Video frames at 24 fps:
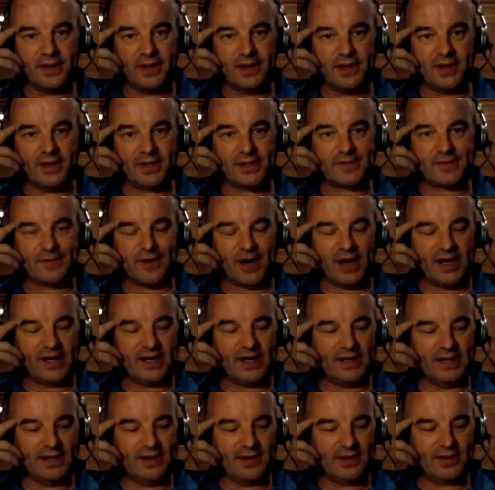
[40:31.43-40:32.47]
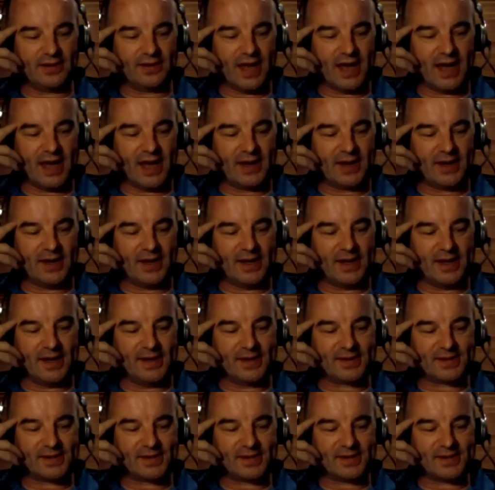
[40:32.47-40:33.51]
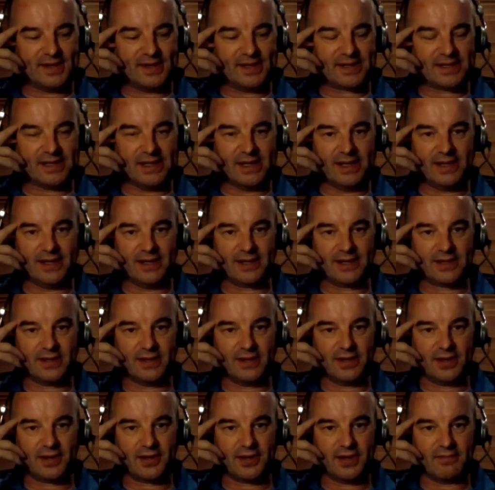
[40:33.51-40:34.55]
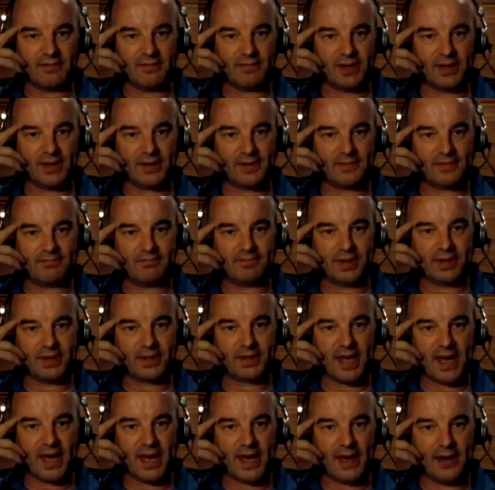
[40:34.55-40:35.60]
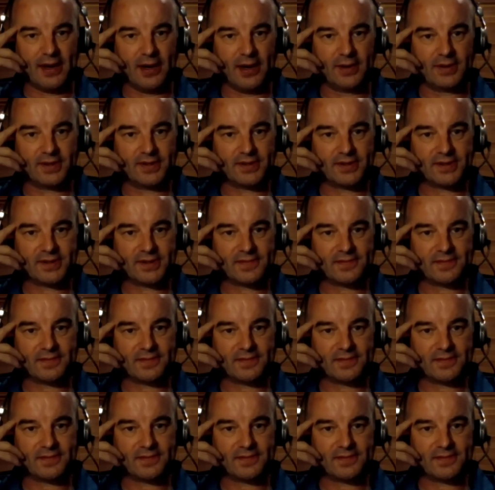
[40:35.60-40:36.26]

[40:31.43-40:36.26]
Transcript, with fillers: and is finding that is leading to nothing but chaos.